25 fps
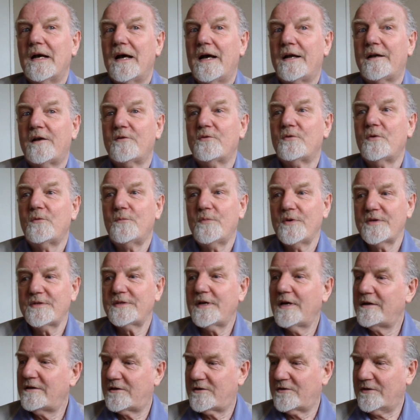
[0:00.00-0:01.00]
And I thought, what's
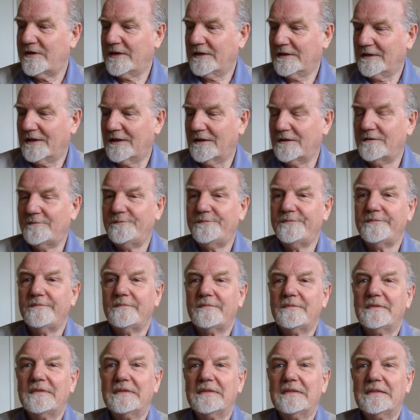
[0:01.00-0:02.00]
that doing there?
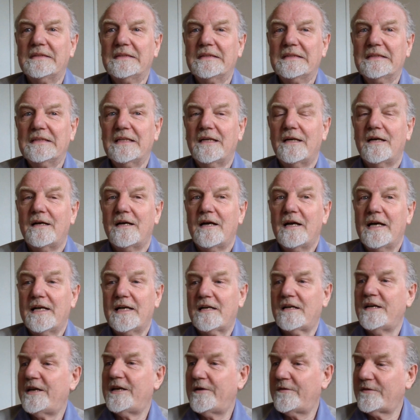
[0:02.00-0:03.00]

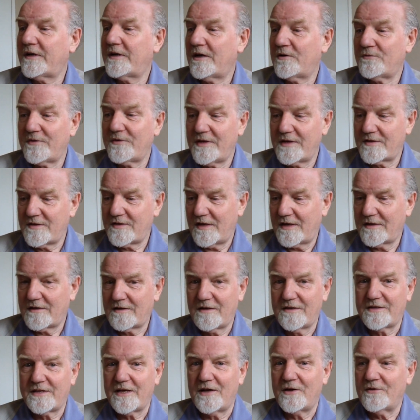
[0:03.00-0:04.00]
It'll never get
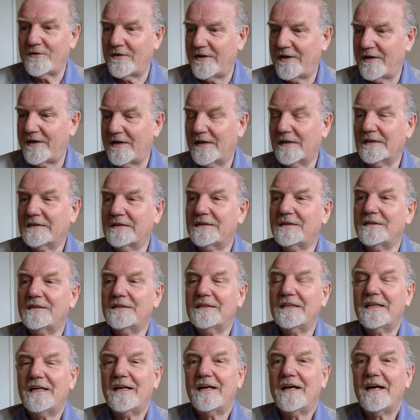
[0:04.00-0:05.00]
recycled down there.
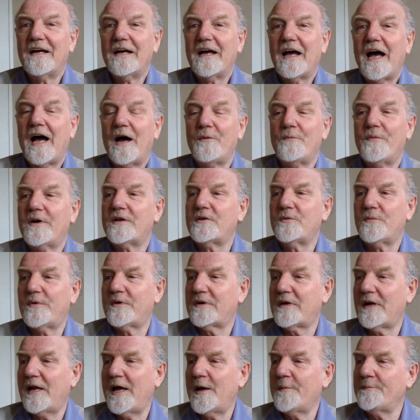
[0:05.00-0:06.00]
I wonder
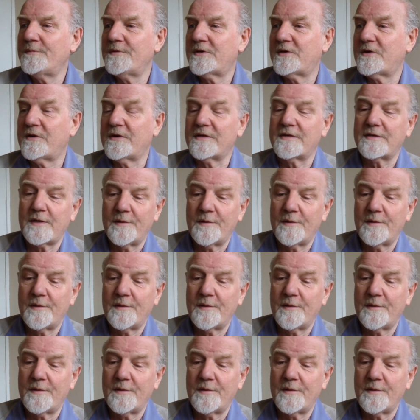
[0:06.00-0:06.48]
what will happen to it.